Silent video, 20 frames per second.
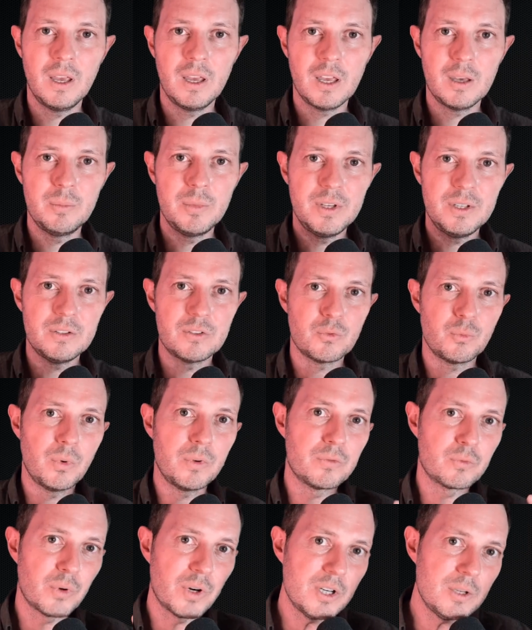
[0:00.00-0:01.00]
It means
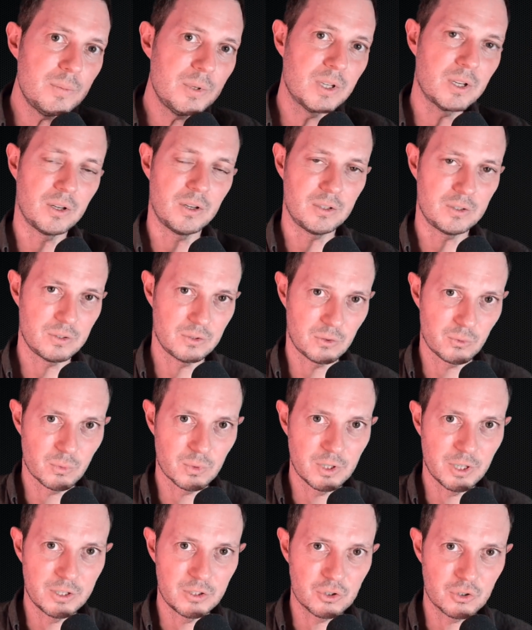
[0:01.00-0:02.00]
we've already been hurt in the
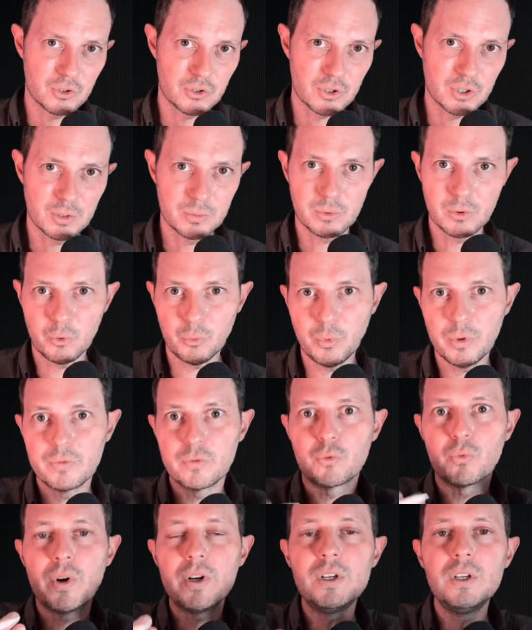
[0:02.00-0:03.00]
relationship.
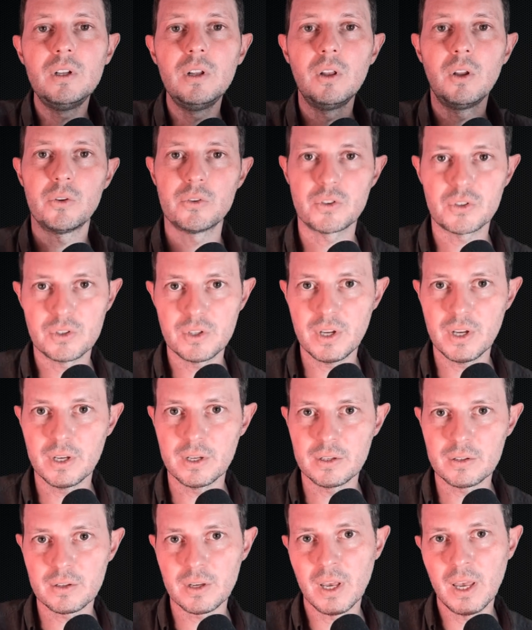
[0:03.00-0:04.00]
We've already lost years.